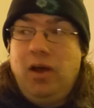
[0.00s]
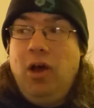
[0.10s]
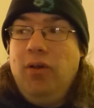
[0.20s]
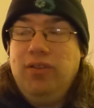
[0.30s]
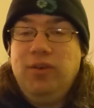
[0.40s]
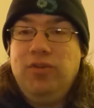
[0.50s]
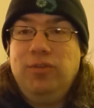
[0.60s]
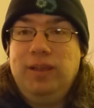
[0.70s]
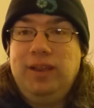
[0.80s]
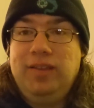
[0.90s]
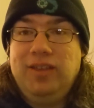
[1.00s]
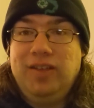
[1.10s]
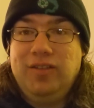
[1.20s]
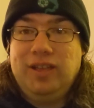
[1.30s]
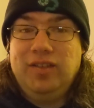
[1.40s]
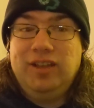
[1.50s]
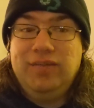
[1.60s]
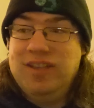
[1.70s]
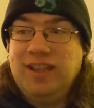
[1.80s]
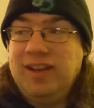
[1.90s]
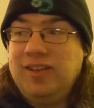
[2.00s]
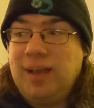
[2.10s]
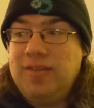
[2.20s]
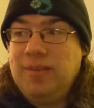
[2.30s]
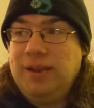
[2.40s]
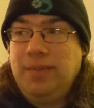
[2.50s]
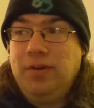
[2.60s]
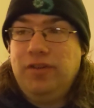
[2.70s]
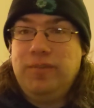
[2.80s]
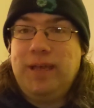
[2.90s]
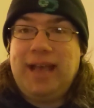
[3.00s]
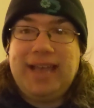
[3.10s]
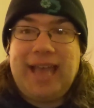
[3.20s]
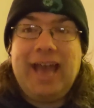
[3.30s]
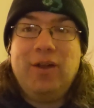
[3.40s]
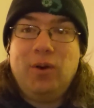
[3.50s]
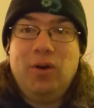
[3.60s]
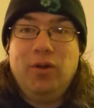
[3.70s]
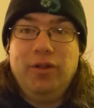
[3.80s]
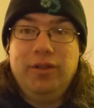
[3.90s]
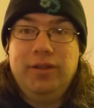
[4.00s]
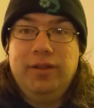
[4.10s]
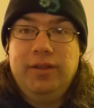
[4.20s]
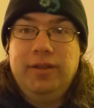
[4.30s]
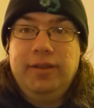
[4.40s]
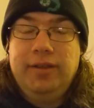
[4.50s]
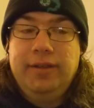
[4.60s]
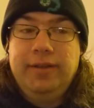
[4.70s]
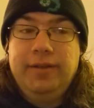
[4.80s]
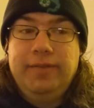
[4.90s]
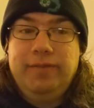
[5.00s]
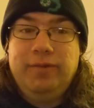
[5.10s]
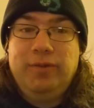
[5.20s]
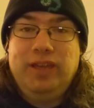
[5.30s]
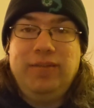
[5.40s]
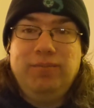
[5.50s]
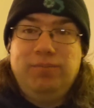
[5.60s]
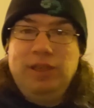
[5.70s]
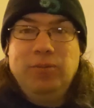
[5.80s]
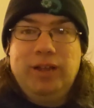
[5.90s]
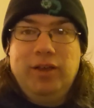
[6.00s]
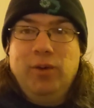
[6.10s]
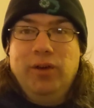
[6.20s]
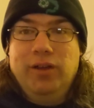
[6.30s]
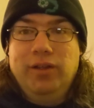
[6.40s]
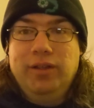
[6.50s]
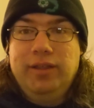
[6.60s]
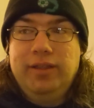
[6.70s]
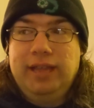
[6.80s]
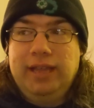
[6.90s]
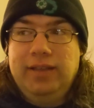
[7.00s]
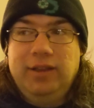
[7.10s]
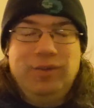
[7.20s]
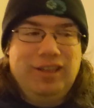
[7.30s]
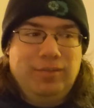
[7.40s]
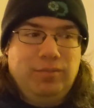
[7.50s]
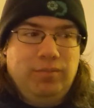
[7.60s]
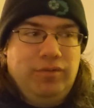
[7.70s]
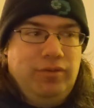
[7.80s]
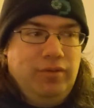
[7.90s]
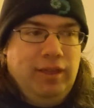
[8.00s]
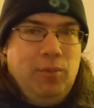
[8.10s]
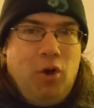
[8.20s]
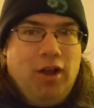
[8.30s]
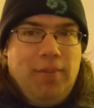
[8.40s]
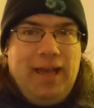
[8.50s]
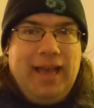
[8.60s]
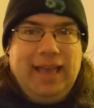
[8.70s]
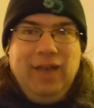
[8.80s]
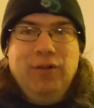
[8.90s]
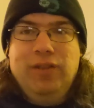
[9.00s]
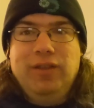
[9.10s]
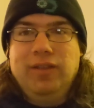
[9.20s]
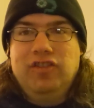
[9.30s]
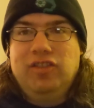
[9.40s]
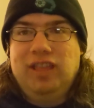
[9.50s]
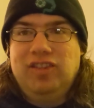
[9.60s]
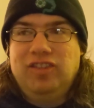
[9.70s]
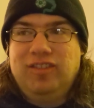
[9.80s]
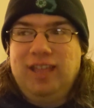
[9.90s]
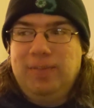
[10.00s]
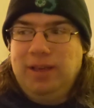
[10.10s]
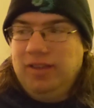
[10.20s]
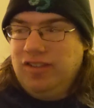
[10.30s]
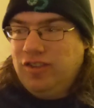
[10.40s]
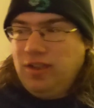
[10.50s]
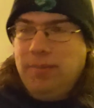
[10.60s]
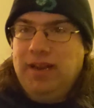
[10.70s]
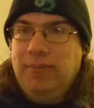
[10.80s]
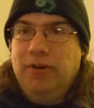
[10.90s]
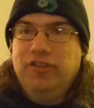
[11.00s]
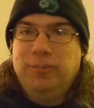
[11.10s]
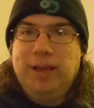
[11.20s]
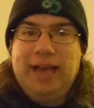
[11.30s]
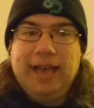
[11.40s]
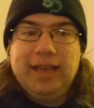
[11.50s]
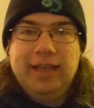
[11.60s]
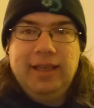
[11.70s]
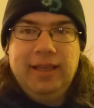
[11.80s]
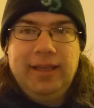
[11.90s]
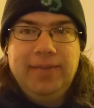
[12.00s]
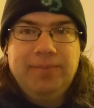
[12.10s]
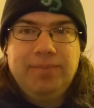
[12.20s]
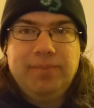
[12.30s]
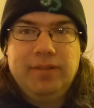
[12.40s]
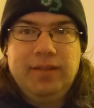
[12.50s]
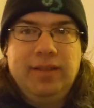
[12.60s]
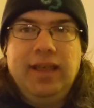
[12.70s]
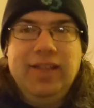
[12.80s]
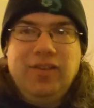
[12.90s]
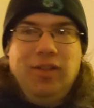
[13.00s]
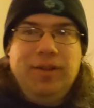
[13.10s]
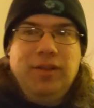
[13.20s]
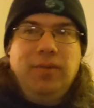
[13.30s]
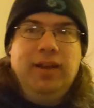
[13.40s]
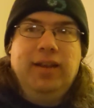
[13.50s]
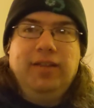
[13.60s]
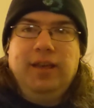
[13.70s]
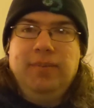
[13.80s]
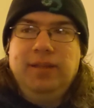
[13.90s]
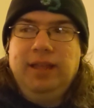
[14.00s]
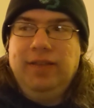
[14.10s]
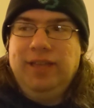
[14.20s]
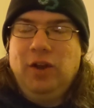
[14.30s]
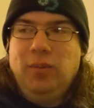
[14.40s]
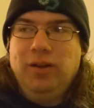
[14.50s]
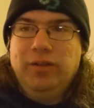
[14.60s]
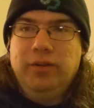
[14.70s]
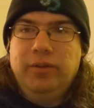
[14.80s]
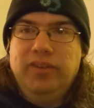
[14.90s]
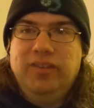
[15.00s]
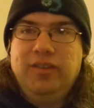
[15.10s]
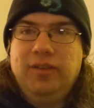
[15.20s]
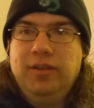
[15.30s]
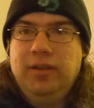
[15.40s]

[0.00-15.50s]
All social media sites are guilty of this. Anytime somebody pushes back at all, they recoil, and they walk back everything that they just did because somebody pushed back. It's all about the money to them. They don't want to lose.